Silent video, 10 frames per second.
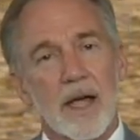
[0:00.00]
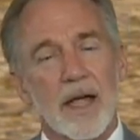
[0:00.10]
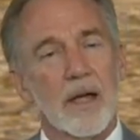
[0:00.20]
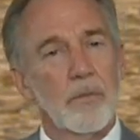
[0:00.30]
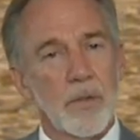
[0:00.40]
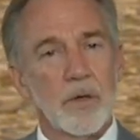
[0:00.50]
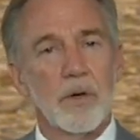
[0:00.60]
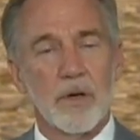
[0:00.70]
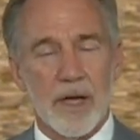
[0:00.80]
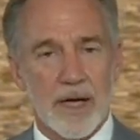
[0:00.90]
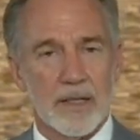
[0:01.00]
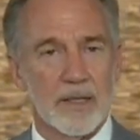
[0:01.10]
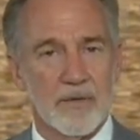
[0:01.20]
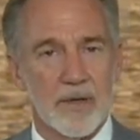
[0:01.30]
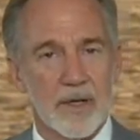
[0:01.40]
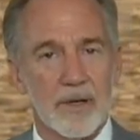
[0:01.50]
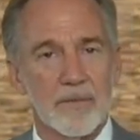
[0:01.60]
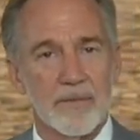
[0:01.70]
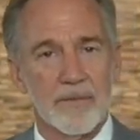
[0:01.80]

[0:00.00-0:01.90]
a communal activity,